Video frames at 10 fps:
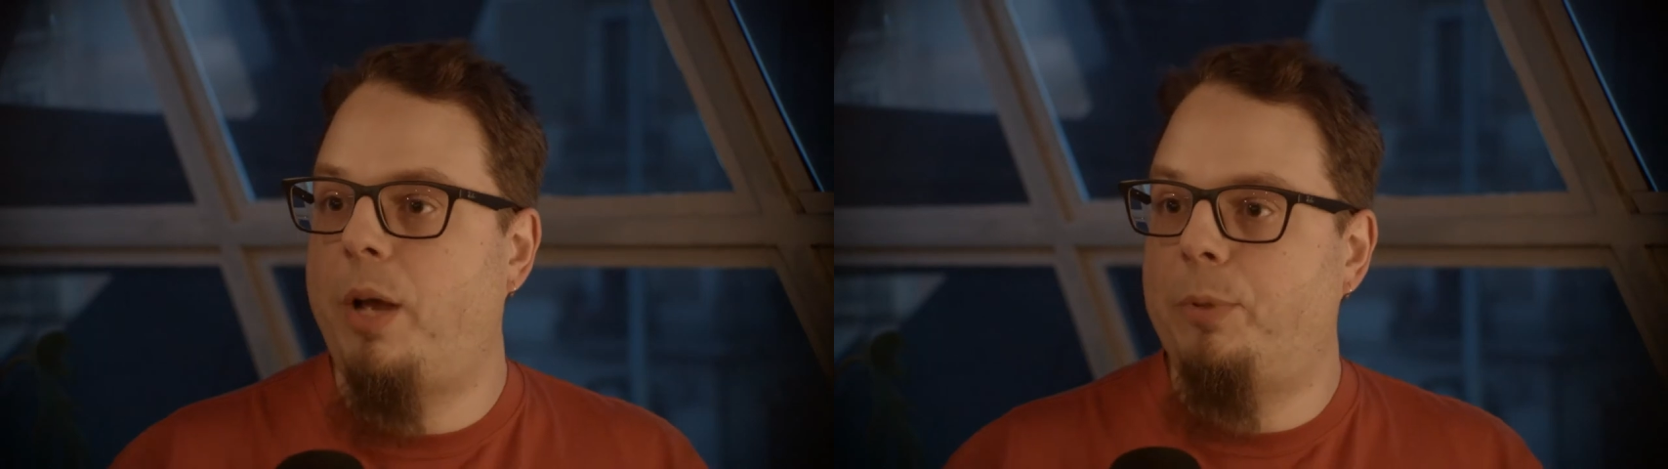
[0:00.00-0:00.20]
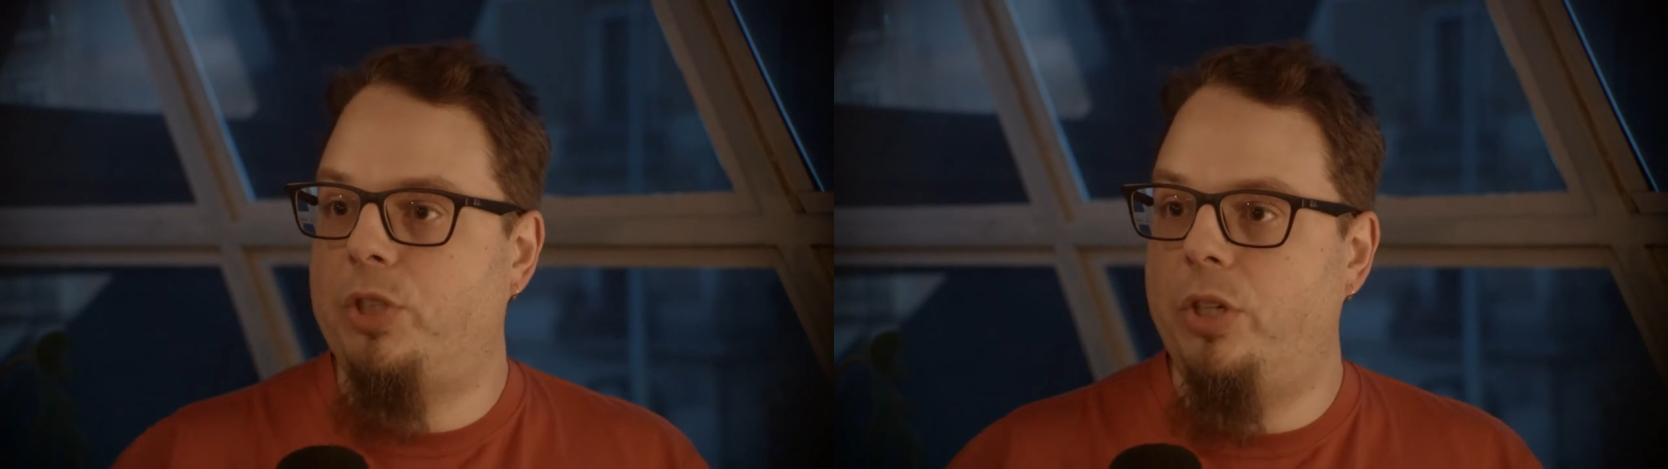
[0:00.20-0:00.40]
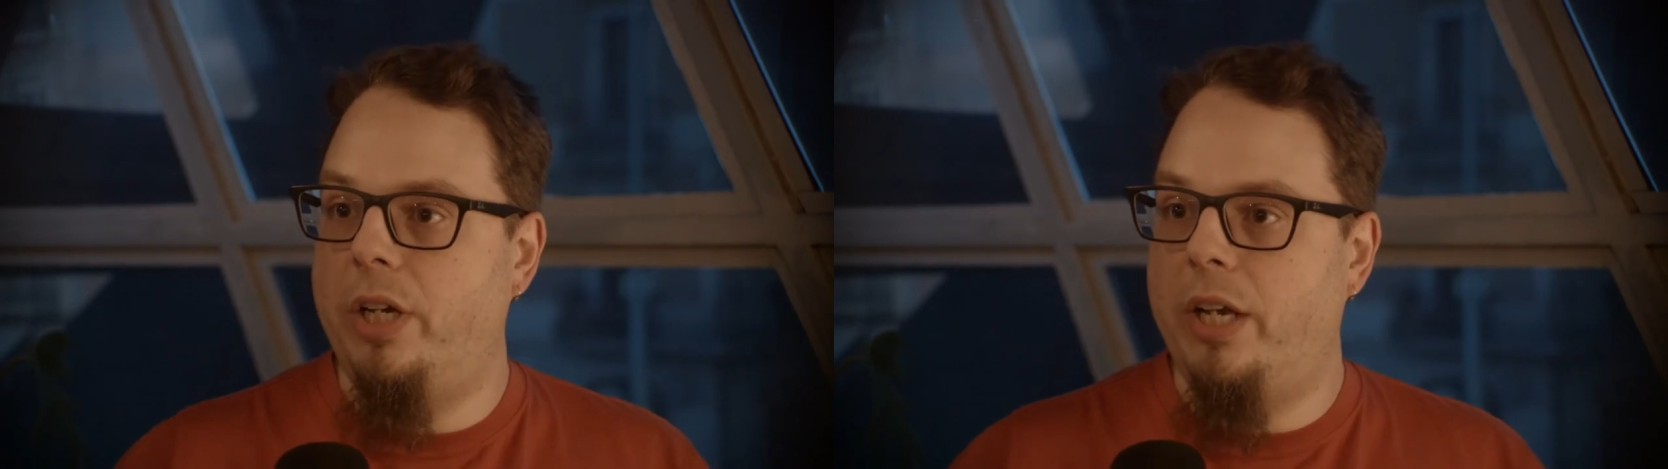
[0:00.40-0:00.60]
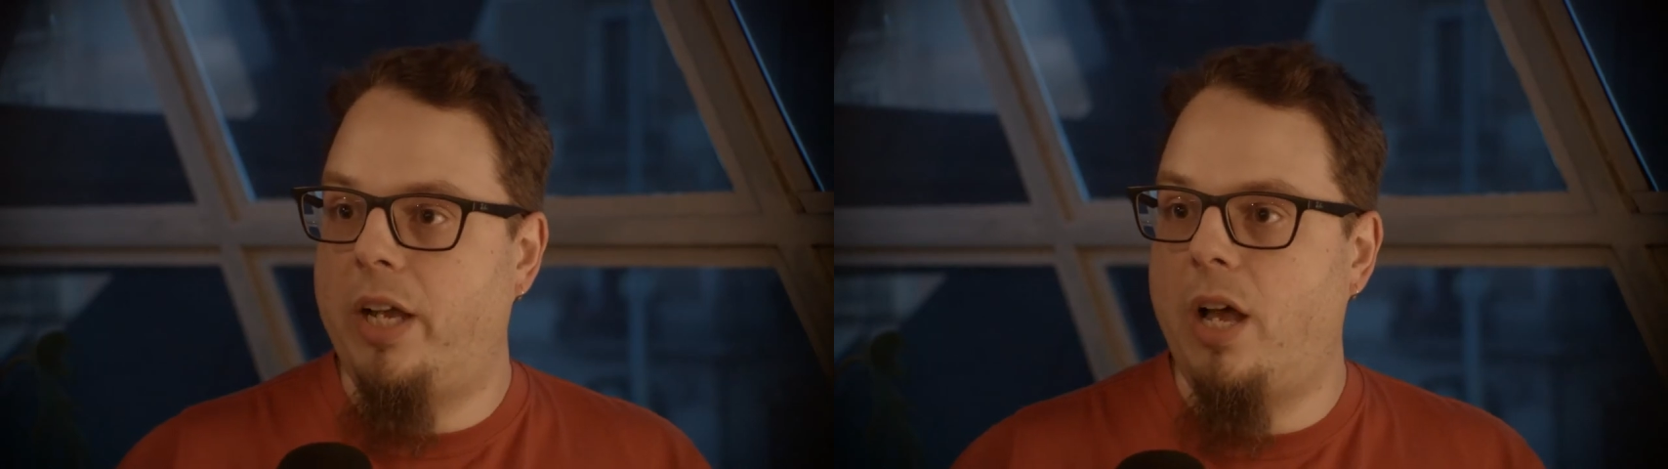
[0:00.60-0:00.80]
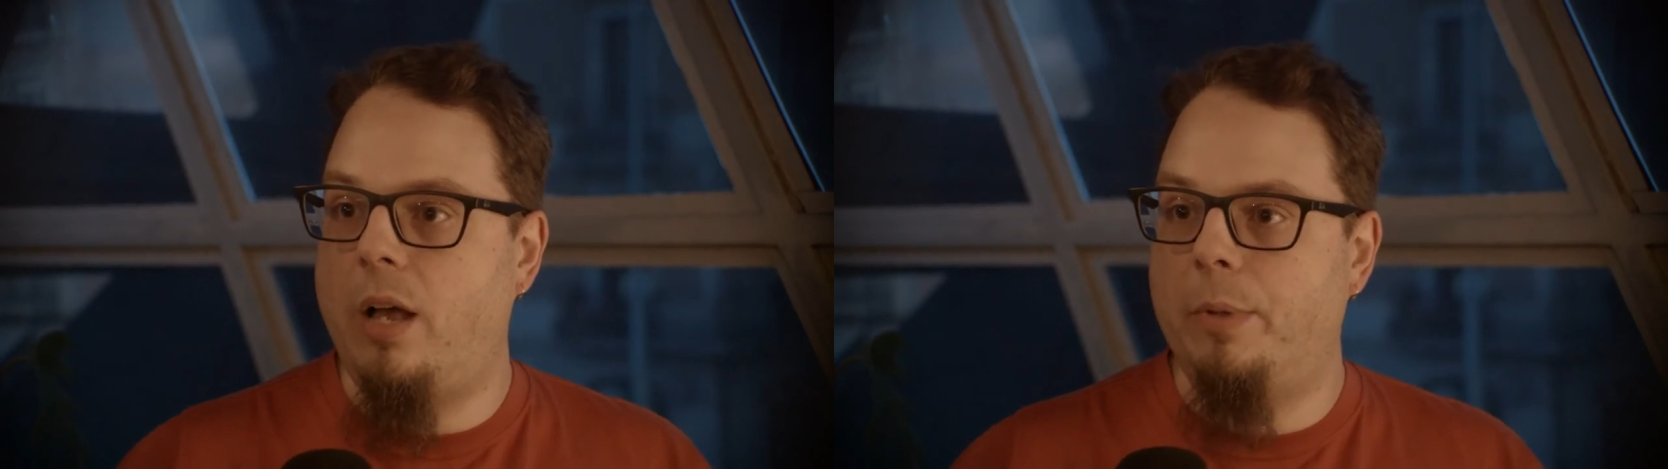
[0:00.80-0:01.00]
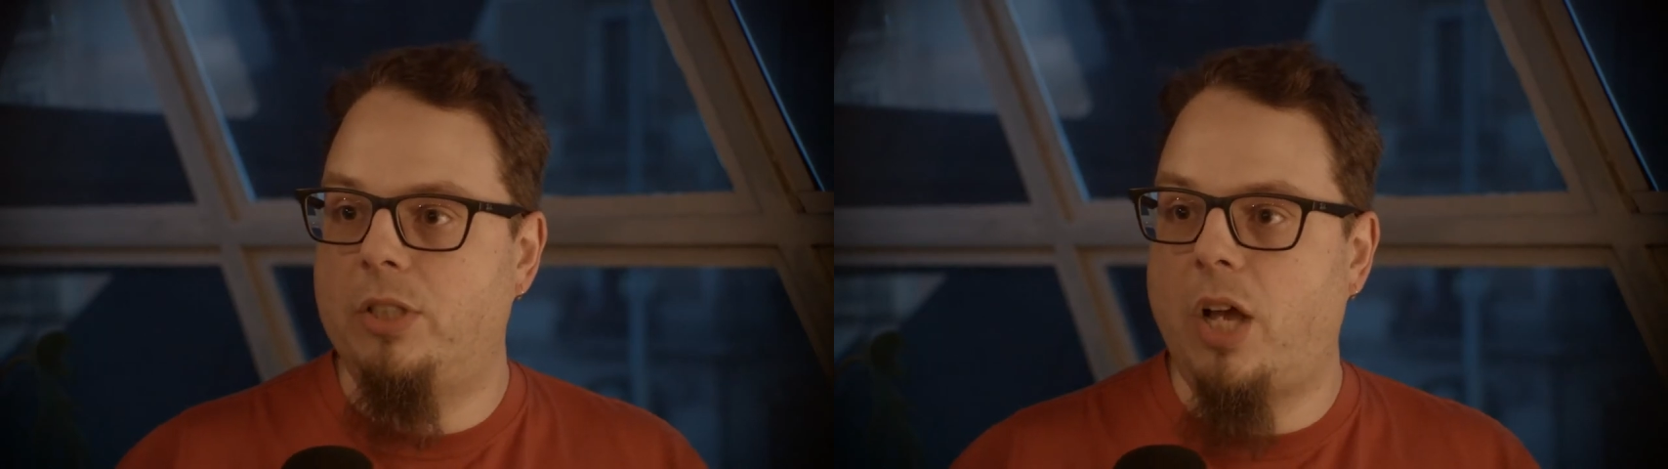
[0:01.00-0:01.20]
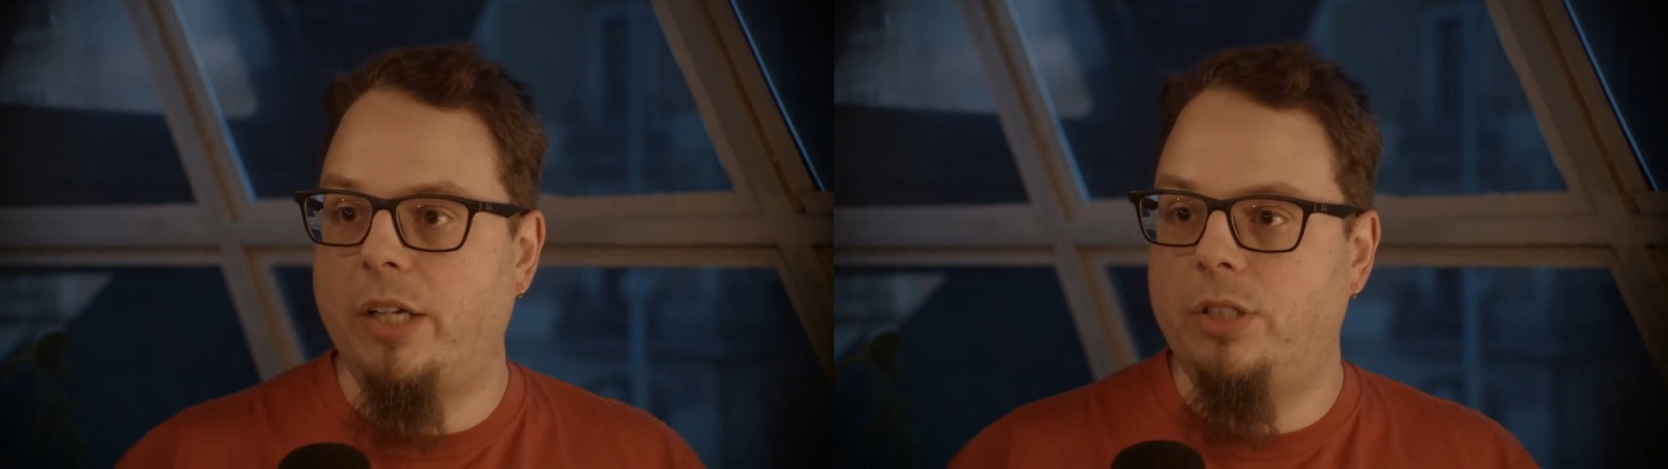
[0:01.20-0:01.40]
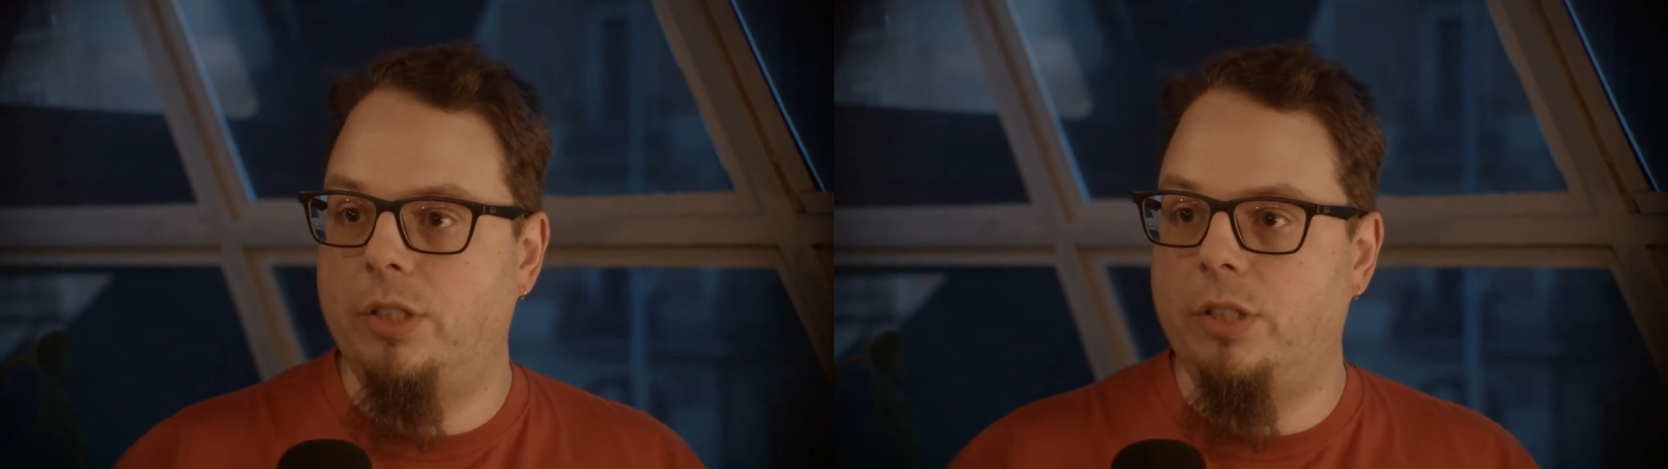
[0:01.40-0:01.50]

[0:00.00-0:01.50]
opportunity to come and talk